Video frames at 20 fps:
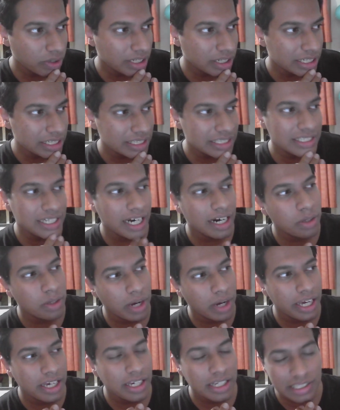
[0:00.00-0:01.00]
is that
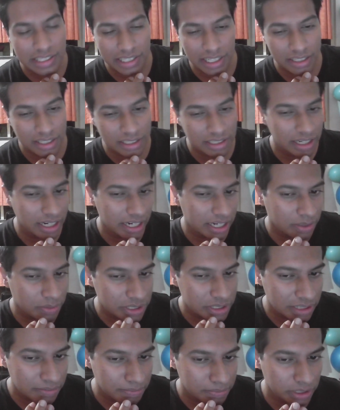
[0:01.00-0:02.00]
why he said that the letter was
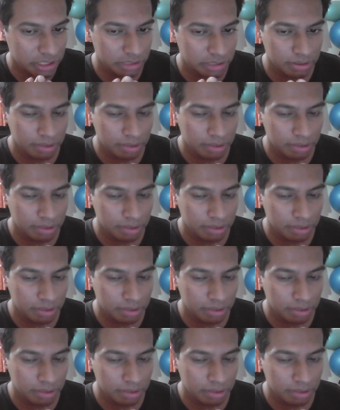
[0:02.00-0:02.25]
impossible?